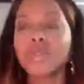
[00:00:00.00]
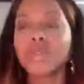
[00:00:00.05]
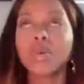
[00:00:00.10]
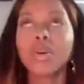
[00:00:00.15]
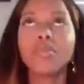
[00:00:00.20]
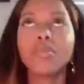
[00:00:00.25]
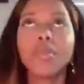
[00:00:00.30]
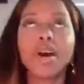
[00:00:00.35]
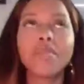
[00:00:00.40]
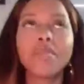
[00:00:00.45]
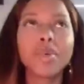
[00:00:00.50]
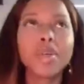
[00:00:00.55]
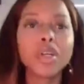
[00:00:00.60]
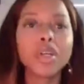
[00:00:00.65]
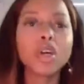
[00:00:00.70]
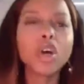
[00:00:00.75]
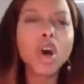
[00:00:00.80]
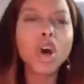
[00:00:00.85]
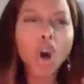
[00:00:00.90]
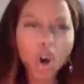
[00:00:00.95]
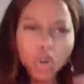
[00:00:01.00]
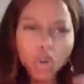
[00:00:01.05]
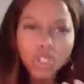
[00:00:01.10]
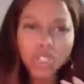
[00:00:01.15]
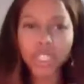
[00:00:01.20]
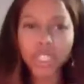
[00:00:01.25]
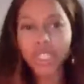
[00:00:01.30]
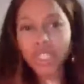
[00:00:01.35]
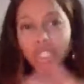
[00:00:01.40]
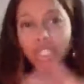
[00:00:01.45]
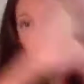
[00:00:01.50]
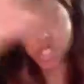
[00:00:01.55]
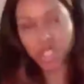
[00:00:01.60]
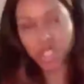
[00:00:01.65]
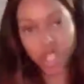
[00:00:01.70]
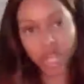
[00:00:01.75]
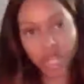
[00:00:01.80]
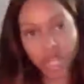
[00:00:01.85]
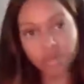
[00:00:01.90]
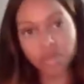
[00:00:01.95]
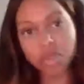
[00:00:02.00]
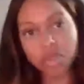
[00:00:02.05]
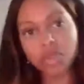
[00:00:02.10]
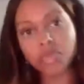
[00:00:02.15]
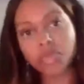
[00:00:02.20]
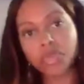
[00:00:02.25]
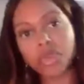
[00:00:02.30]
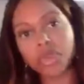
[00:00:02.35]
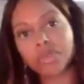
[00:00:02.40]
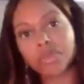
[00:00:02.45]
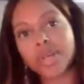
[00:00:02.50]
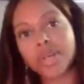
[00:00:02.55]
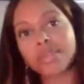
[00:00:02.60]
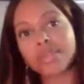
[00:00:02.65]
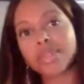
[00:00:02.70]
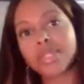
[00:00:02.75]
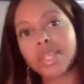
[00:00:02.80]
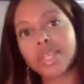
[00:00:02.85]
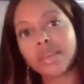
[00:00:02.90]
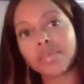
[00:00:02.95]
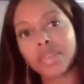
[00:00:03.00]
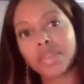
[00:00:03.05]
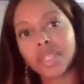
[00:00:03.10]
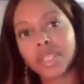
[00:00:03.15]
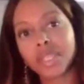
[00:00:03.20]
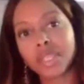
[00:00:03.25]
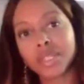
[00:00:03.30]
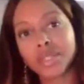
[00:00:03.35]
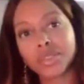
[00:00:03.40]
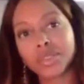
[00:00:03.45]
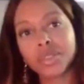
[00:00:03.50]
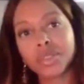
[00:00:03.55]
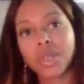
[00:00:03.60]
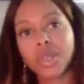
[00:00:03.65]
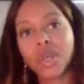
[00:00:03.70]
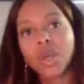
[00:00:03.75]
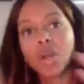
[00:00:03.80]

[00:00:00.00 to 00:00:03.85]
so I've been coaching in general for about 7 years.